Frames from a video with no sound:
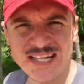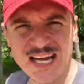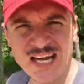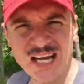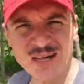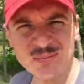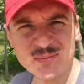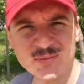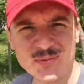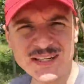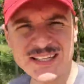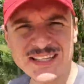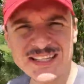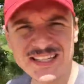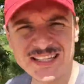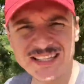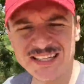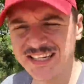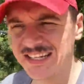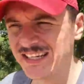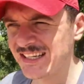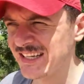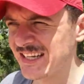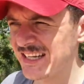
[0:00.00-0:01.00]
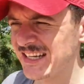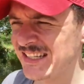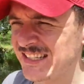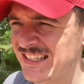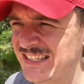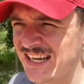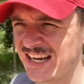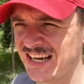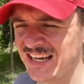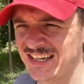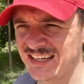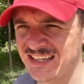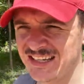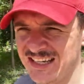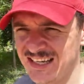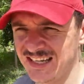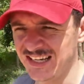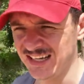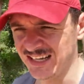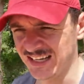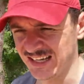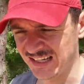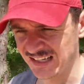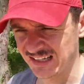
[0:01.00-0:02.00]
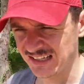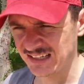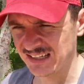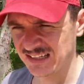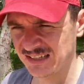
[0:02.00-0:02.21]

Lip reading: Carp, Ricky in Isaan here.